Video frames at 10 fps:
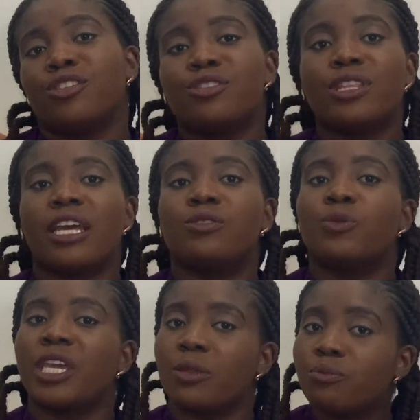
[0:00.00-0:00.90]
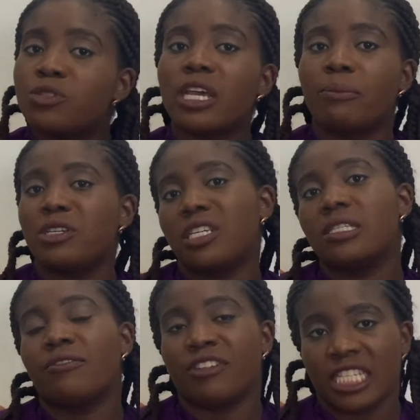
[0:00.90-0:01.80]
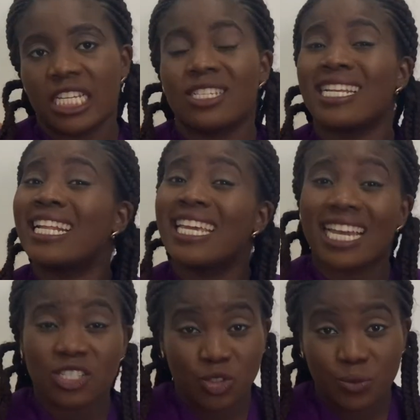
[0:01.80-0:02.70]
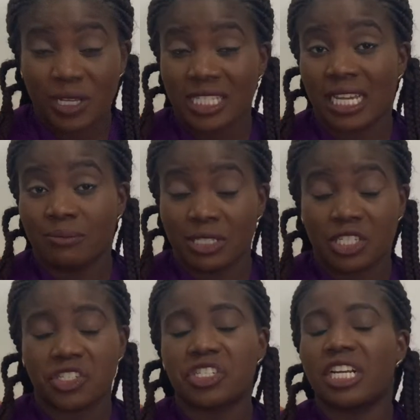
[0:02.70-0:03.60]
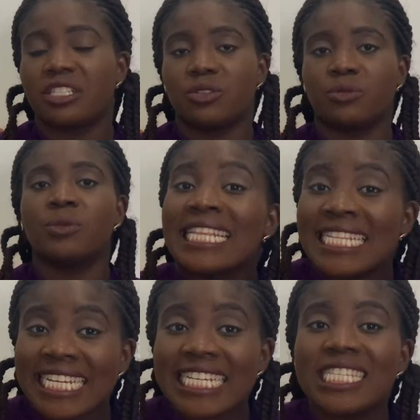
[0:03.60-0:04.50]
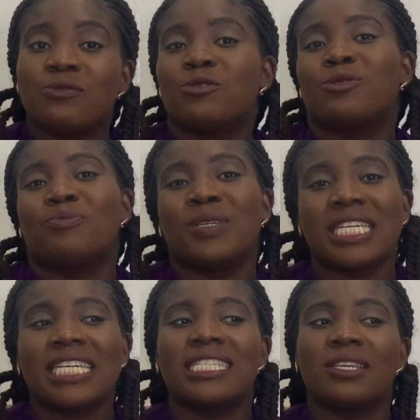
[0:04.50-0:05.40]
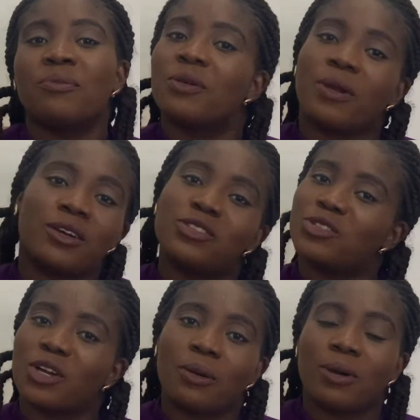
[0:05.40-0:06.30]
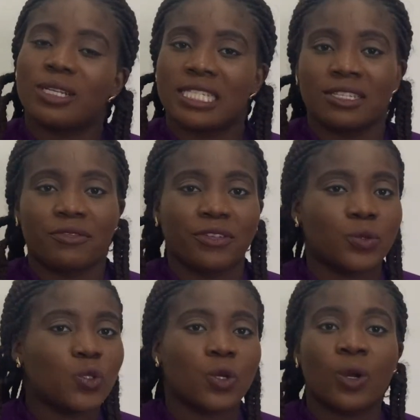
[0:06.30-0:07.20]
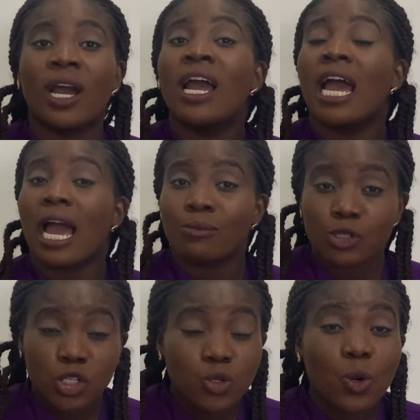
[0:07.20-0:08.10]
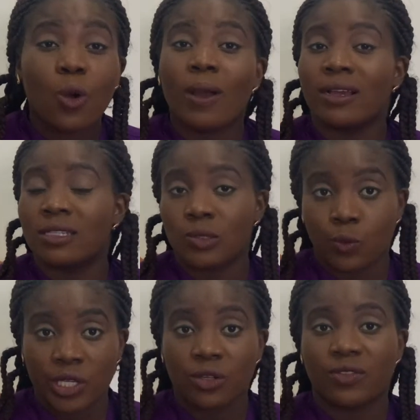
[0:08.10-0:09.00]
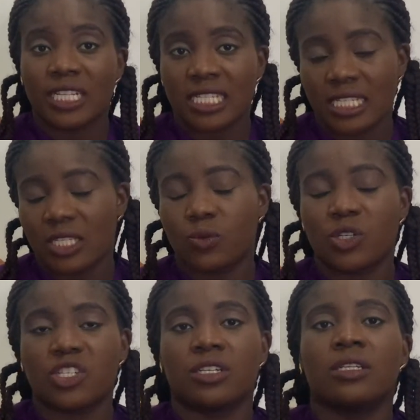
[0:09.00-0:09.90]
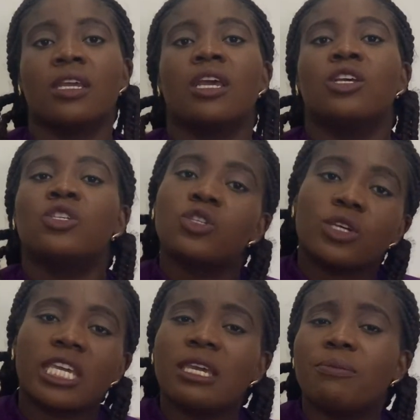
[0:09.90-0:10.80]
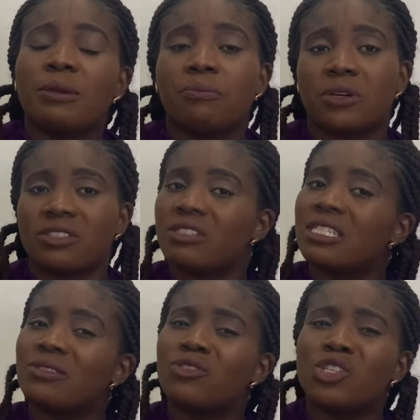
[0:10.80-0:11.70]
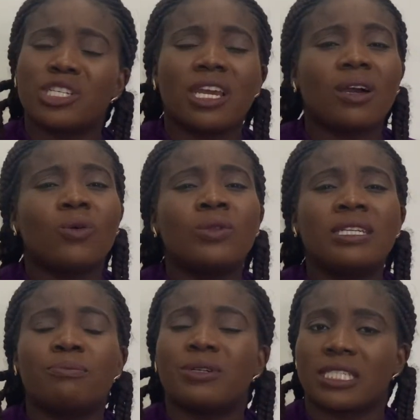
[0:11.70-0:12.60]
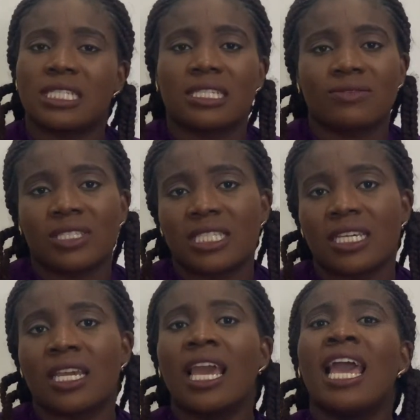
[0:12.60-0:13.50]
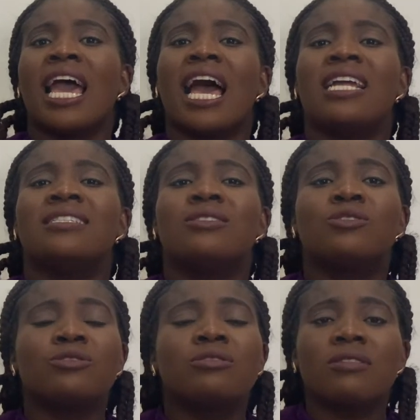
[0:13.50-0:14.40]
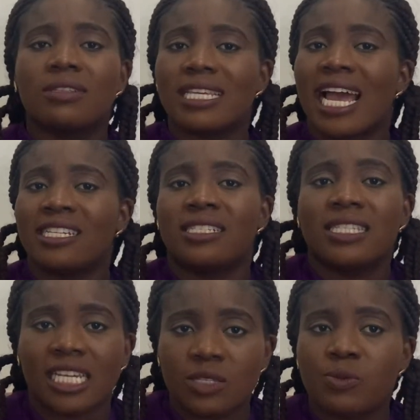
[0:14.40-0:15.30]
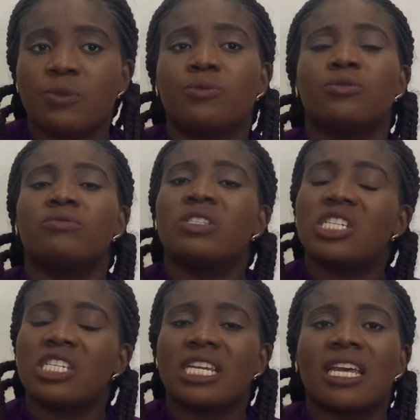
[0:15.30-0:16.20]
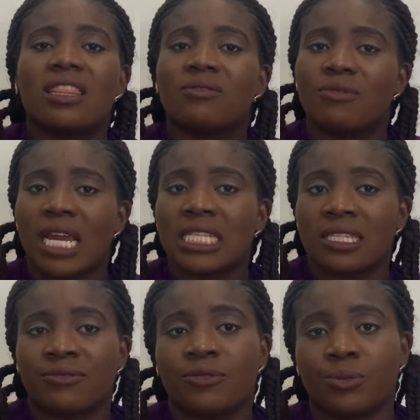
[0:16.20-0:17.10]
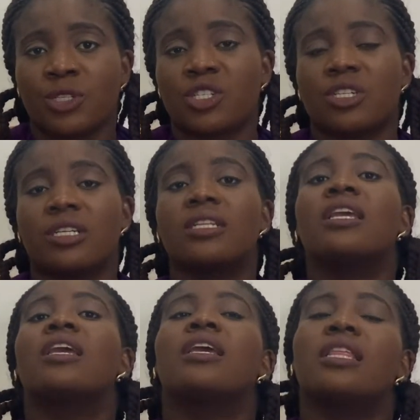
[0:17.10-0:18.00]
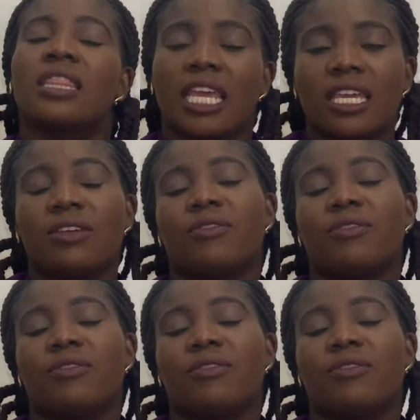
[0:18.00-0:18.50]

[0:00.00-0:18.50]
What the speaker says: so that we can put our patients on ventilators and they can do better and be distracted. This would be something we're going to talk about in the future. I'm sure we're going to win over this situation. So keep being positive, share only positivity, and do not agitate people. Share the right information. Thank you